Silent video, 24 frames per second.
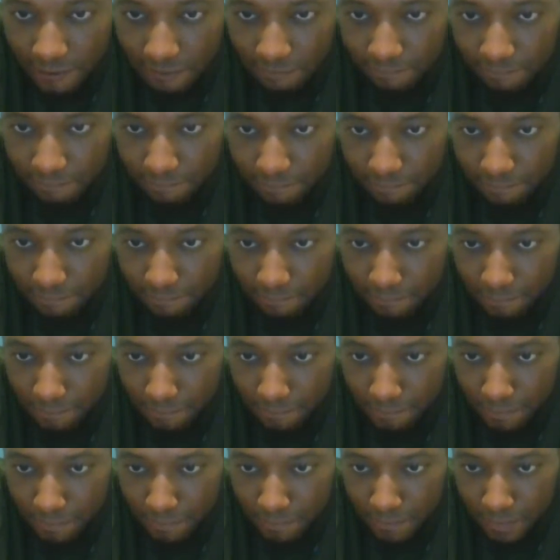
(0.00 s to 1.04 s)

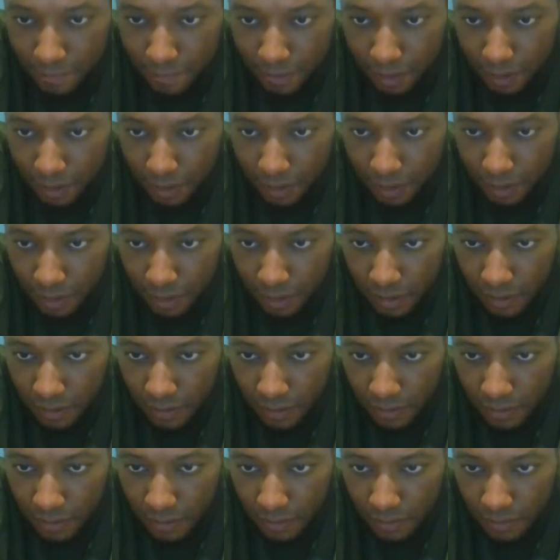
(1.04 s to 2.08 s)

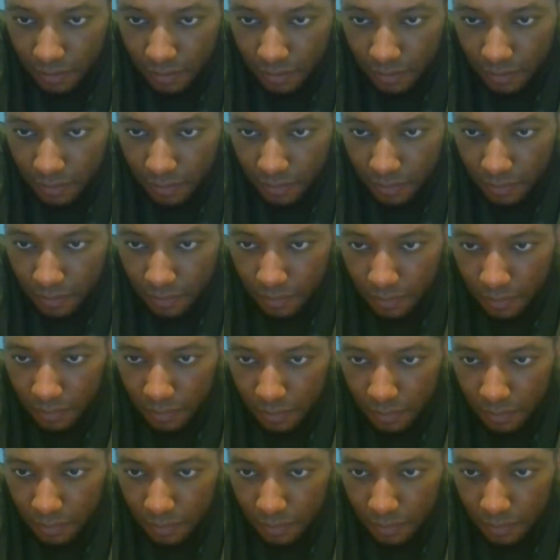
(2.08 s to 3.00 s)
(no one is talking)